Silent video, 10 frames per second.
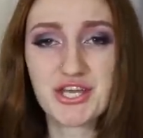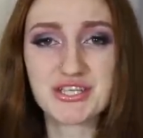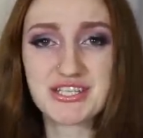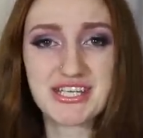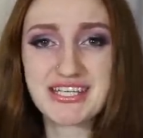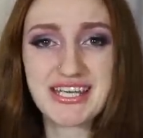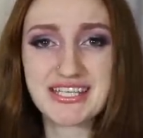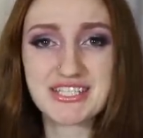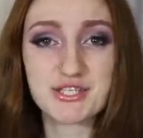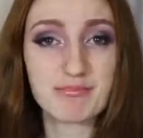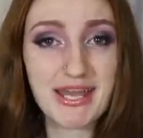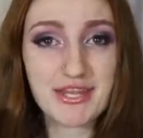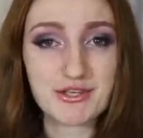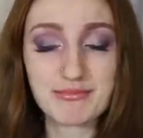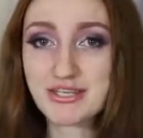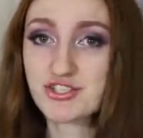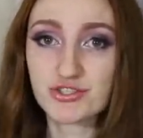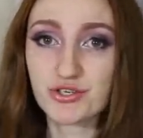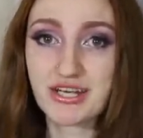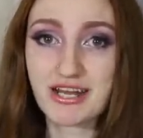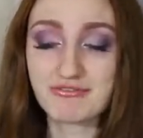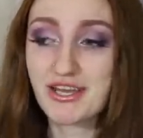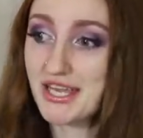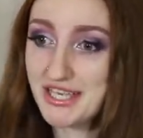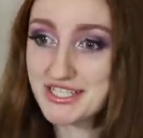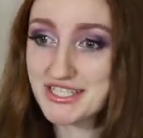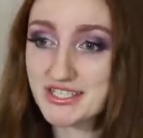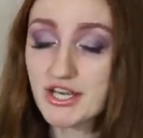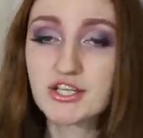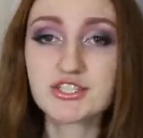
things that he needed to make them, and sure enough, he did.